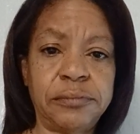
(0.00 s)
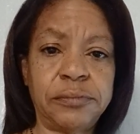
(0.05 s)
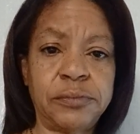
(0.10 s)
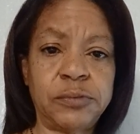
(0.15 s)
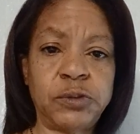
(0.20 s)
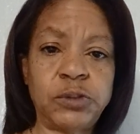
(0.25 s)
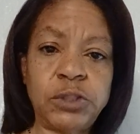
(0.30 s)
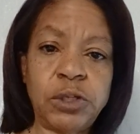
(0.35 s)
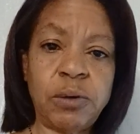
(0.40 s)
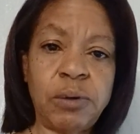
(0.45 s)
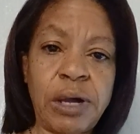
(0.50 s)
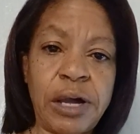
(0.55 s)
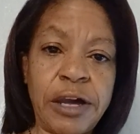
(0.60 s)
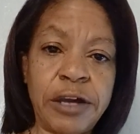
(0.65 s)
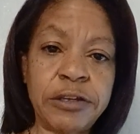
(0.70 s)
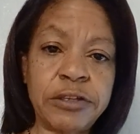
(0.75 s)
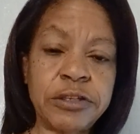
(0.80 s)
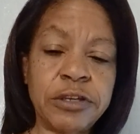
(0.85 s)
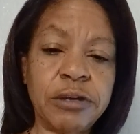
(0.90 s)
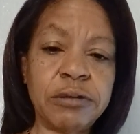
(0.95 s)
So
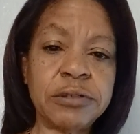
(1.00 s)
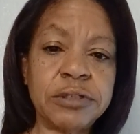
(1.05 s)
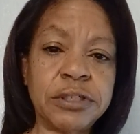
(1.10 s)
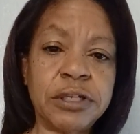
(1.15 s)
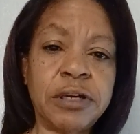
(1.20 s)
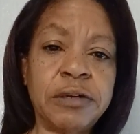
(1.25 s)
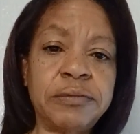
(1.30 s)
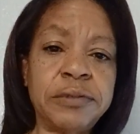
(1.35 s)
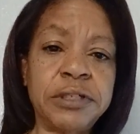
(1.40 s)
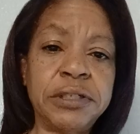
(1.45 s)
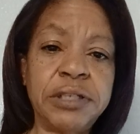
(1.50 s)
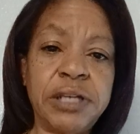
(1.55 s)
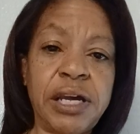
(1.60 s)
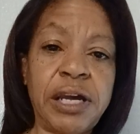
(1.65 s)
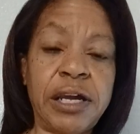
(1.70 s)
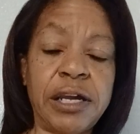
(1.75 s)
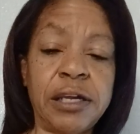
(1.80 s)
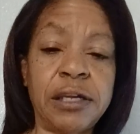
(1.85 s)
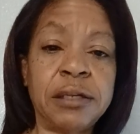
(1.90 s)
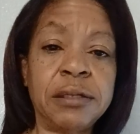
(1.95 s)
ask yourself
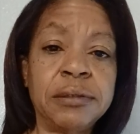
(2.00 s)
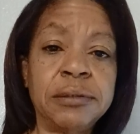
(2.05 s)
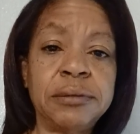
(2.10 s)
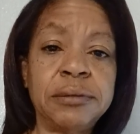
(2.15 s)
today,